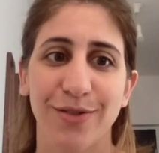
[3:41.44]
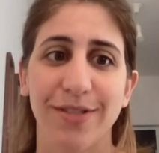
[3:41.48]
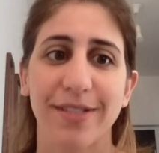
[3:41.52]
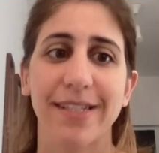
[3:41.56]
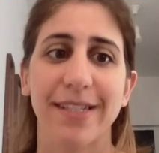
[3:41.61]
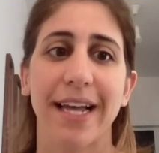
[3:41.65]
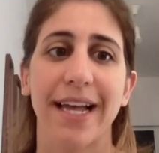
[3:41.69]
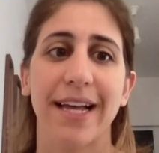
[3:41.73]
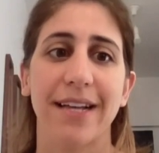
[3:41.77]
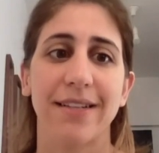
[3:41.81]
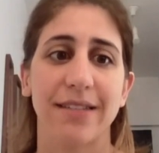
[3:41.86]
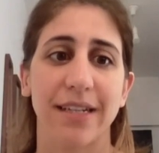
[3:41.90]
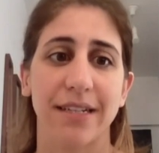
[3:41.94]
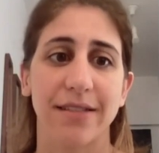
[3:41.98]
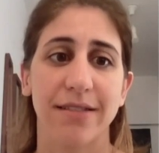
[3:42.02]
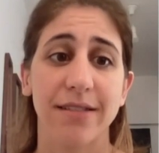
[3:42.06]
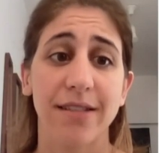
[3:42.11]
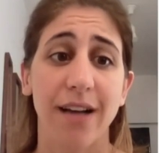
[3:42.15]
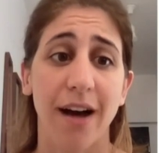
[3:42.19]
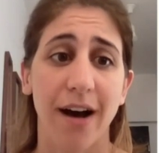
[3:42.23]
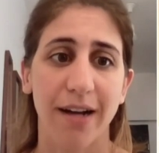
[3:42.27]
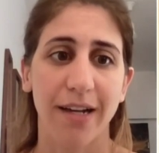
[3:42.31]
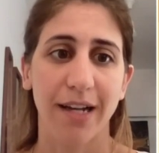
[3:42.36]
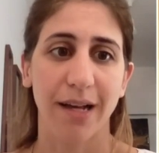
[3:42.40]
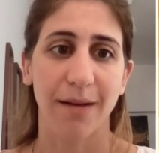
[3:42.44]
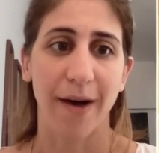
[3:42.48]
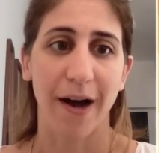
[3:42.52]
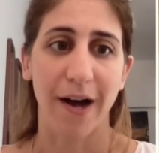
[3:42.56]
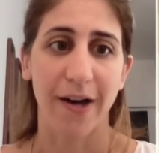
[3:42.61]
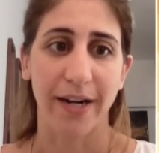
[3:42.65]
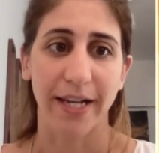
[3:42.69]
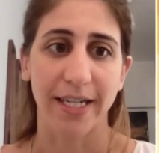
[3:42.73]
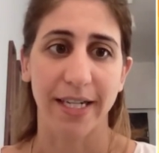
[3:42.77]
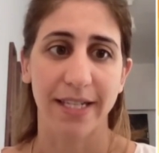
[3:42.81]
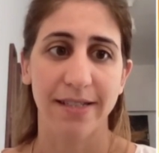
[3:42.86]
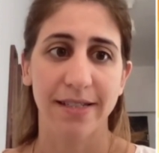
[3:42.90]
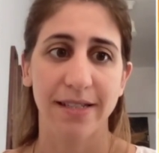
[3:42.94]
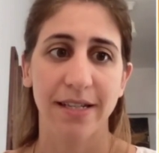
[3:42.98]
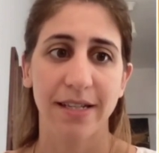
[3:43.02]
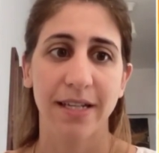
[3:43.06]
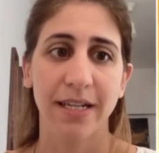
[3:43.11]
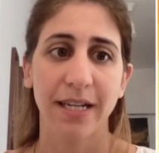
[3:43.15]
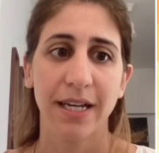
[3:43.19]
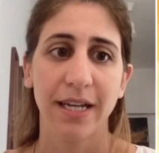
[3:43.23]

to stand and talk about it,